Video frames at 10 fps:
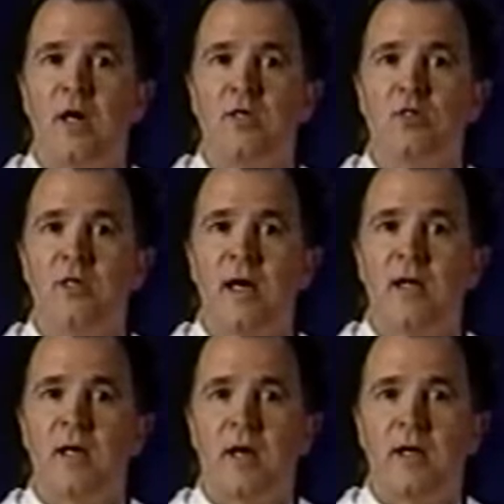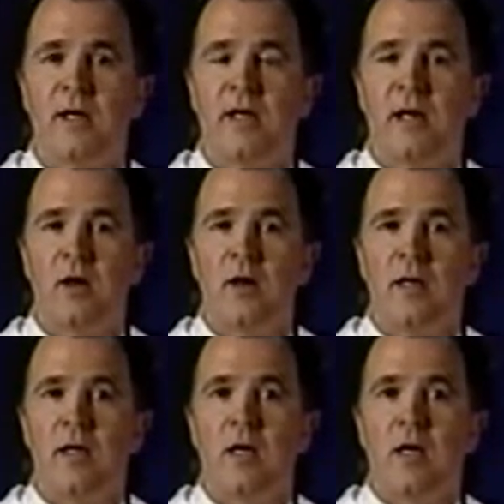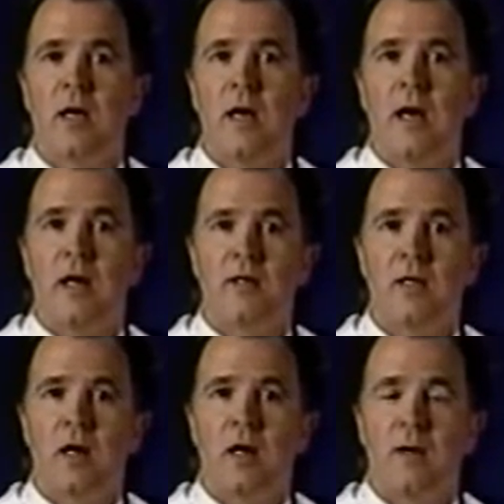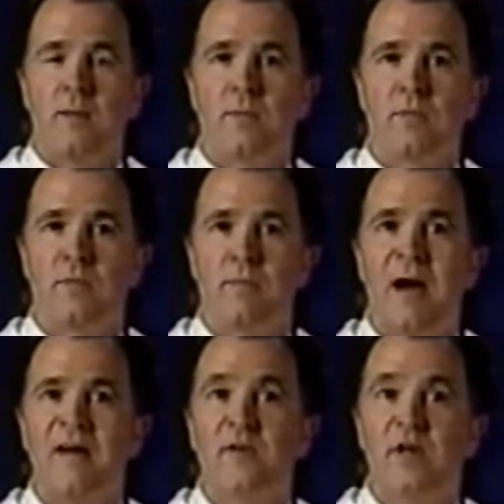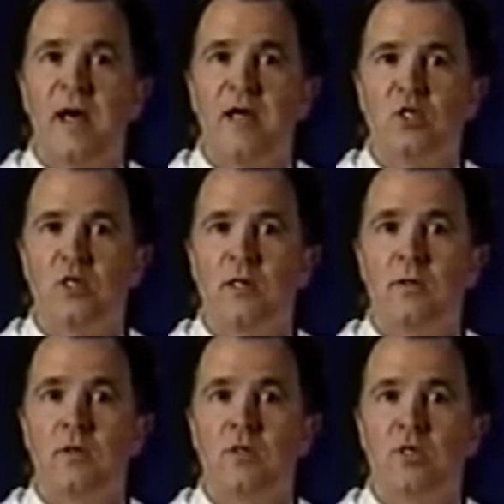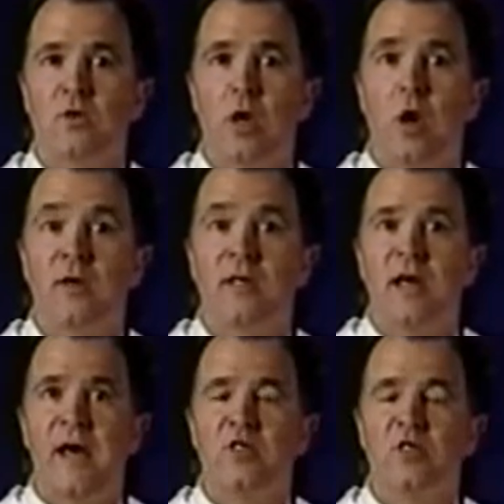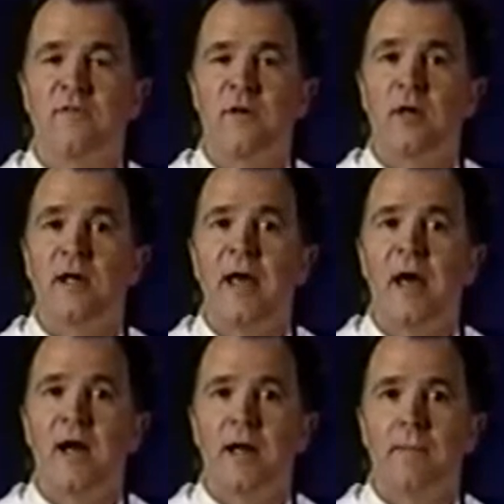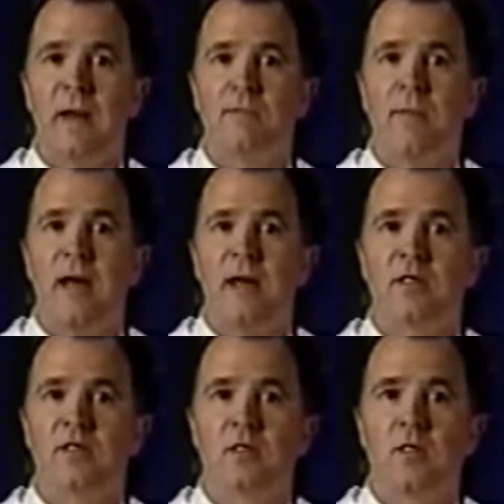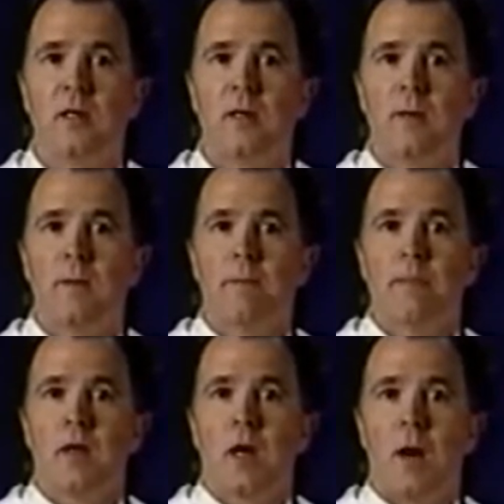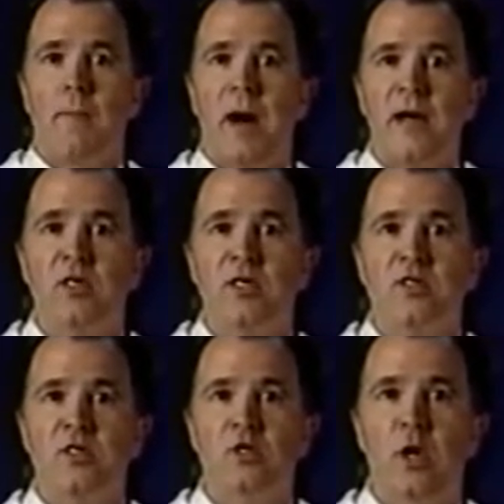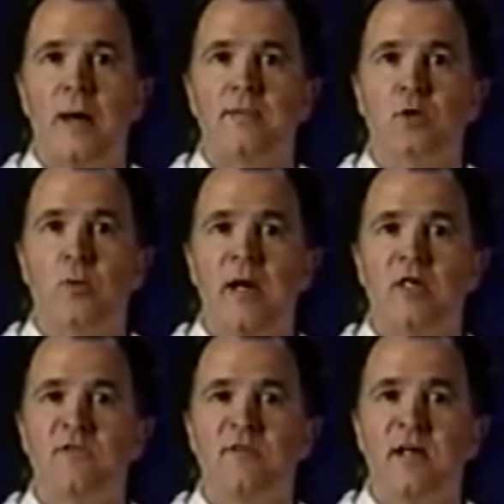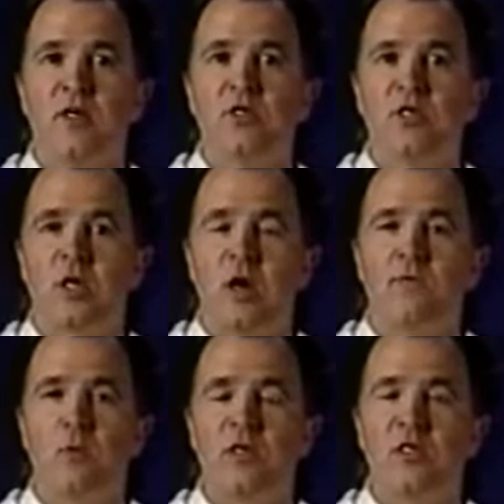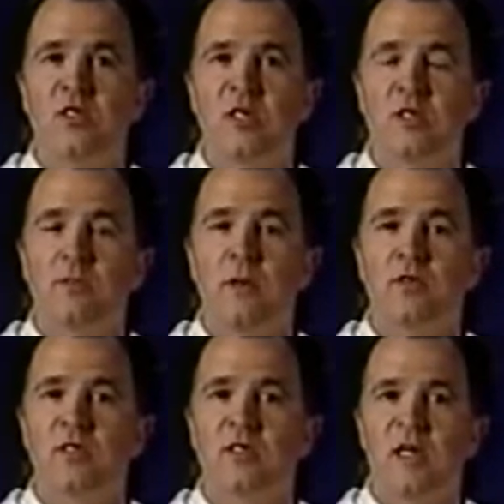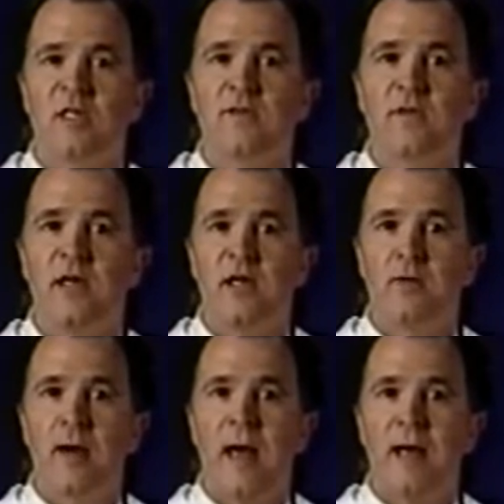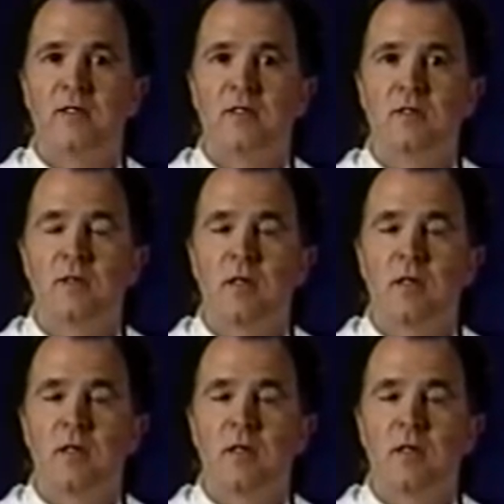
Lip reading: understand nonlinearity and bifurcation in so-called catastrophe or chaotic mathematics. A modulus describes the range of energies over which a system most successfully interacts.